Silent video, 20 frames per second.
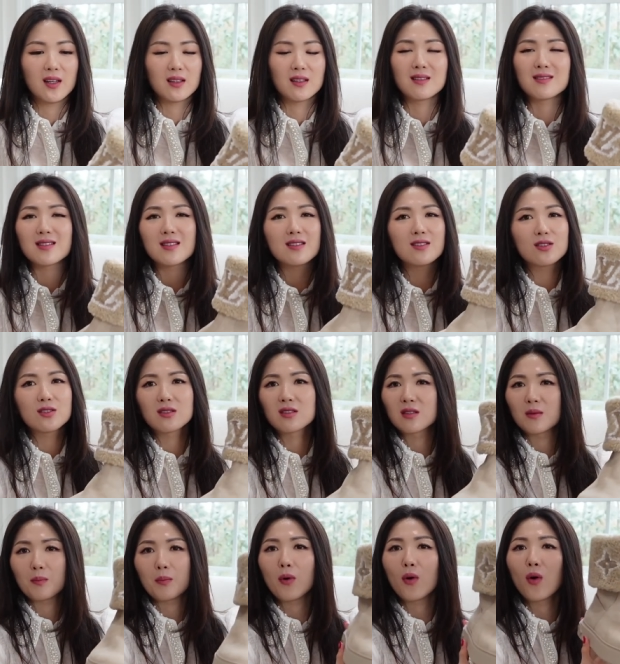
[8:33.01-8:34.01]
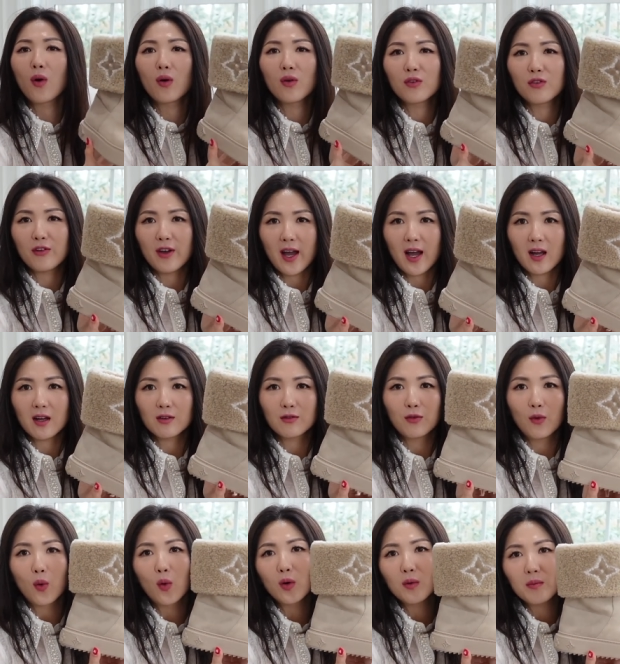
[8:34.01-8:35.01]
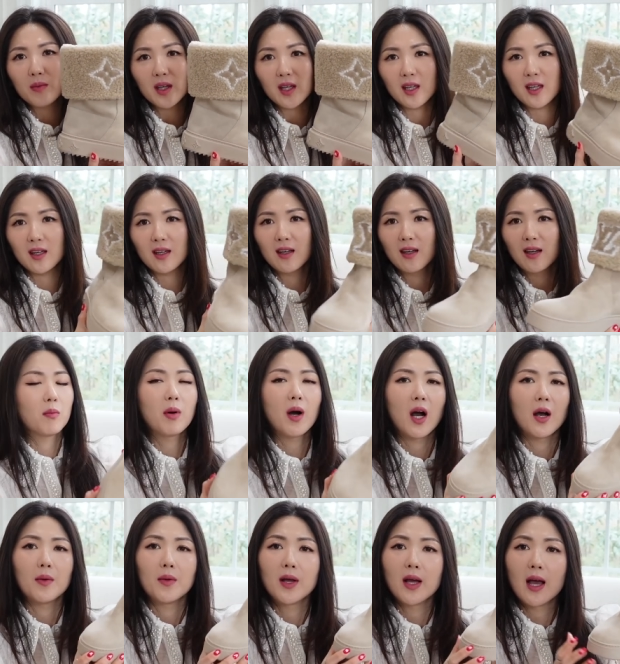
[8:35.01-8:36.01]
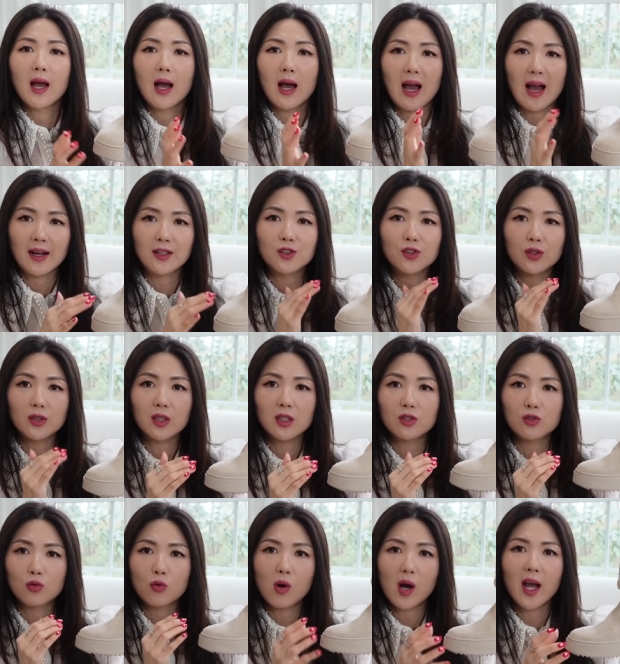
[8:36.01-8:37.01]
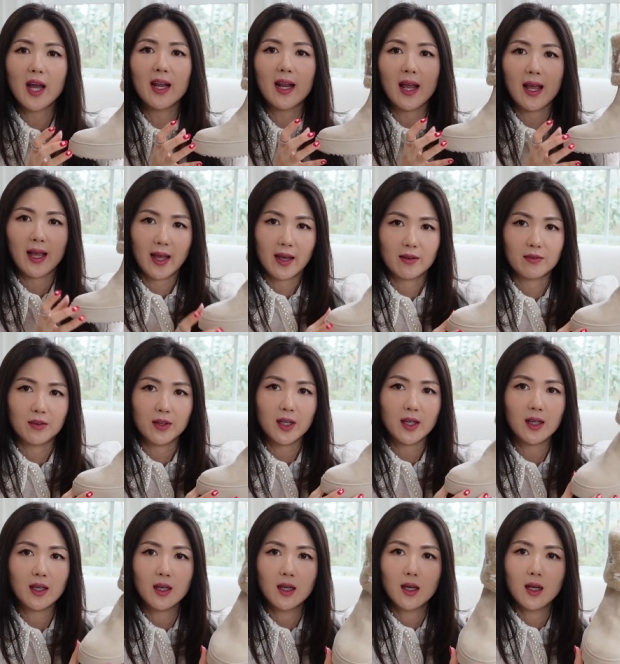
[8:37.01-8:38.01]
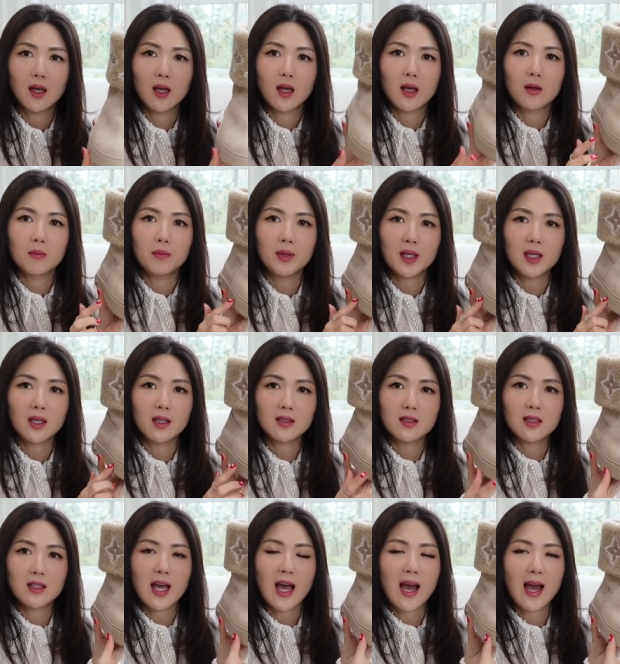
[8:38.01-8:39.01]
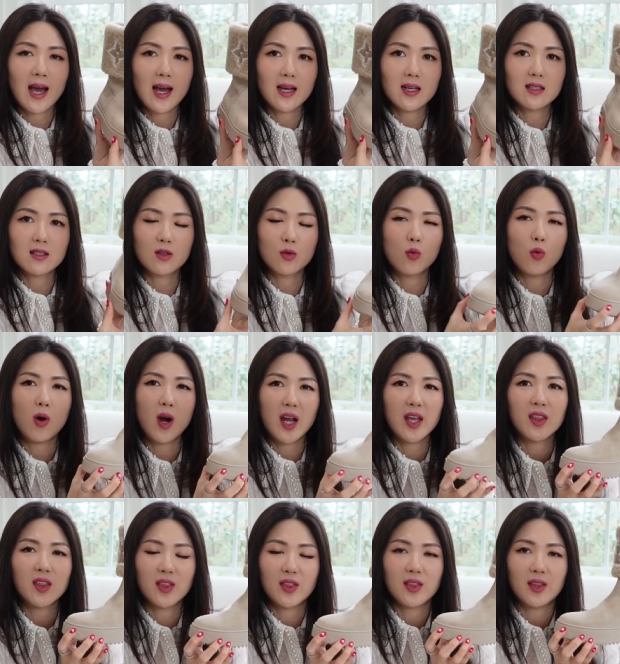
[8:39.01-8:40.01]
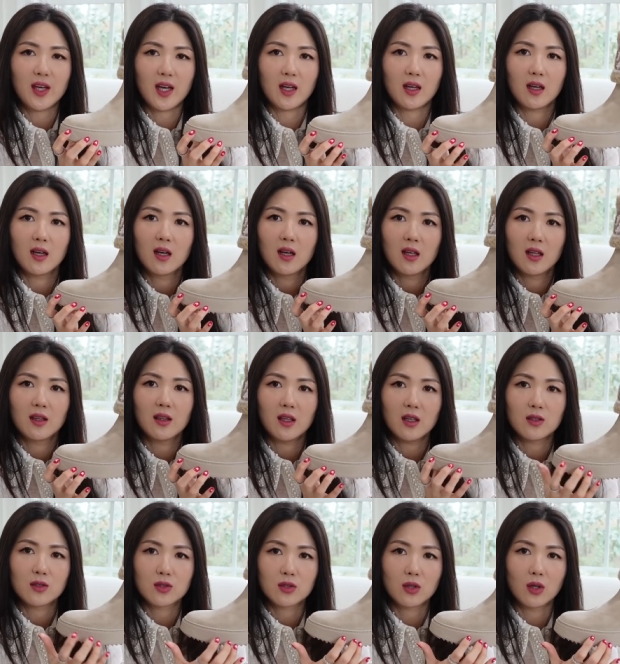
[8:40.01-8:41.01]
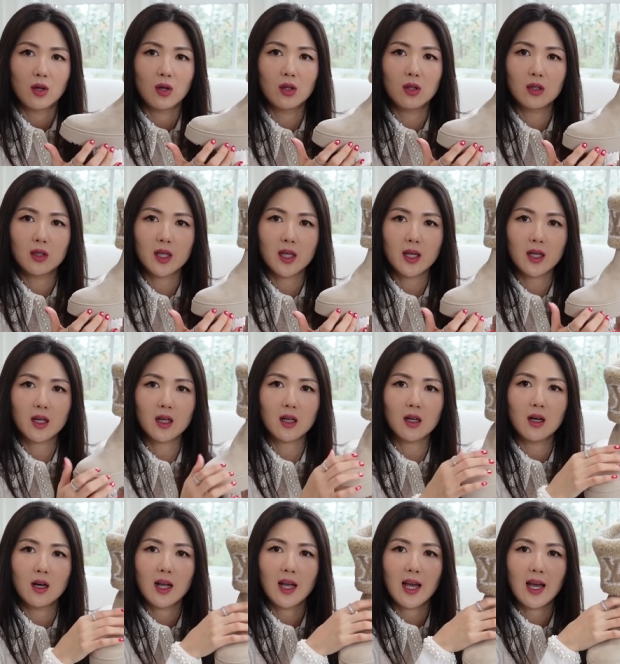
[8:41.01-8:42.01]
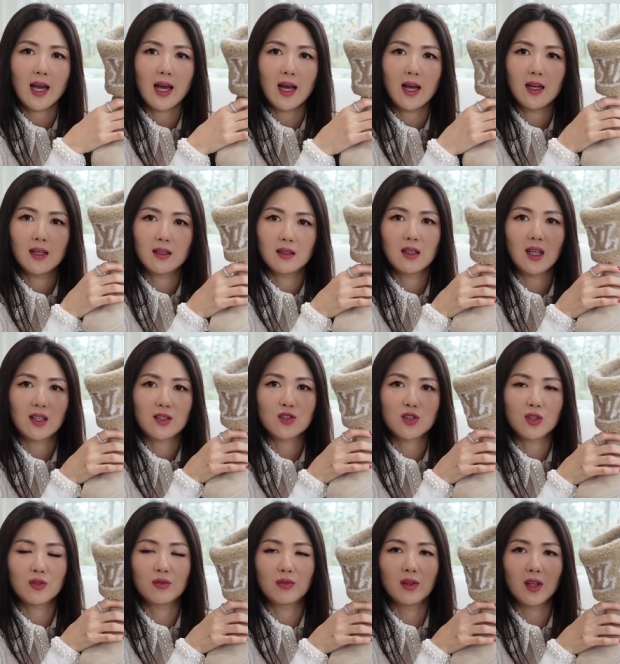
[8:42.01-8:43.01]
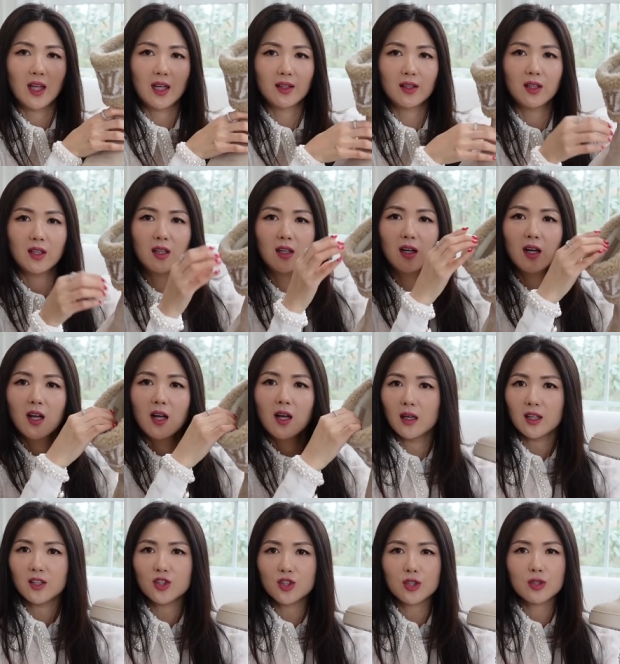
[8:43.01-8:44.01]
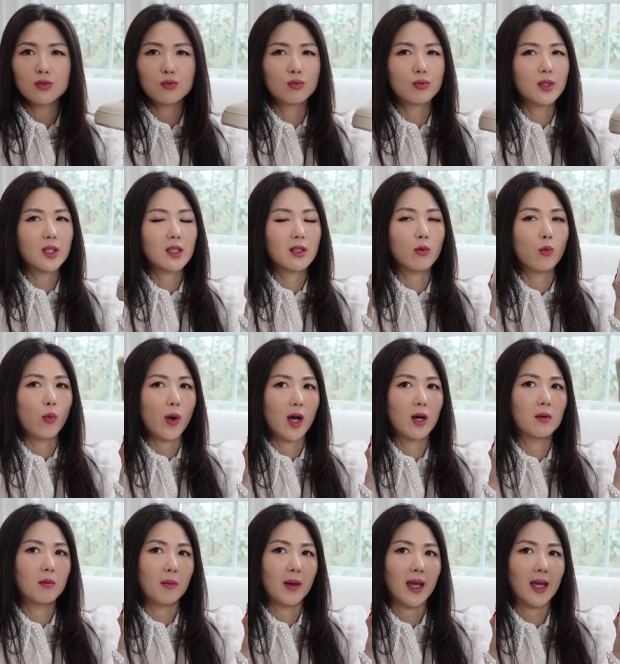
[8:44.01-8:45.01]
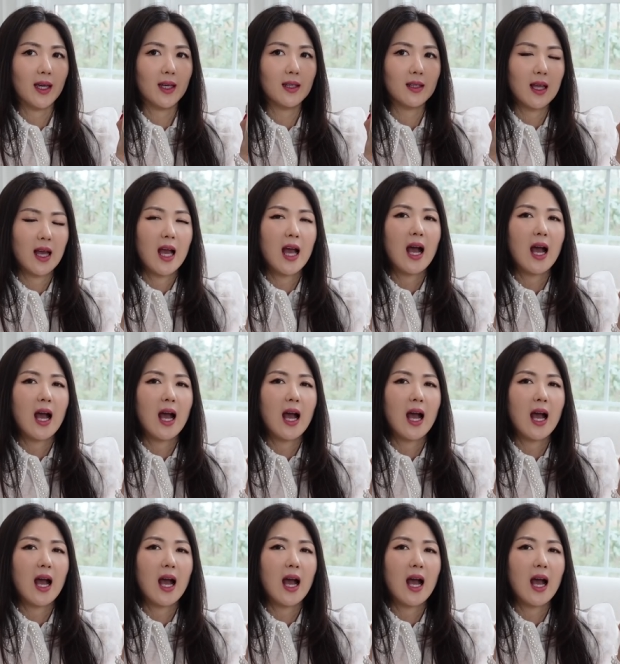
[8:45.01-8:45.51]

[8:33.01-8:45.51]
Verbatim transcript: this is just perfect for me. But actually it's quite heavy because it has quite thick thick sole here and lots of leather. It's just really well made.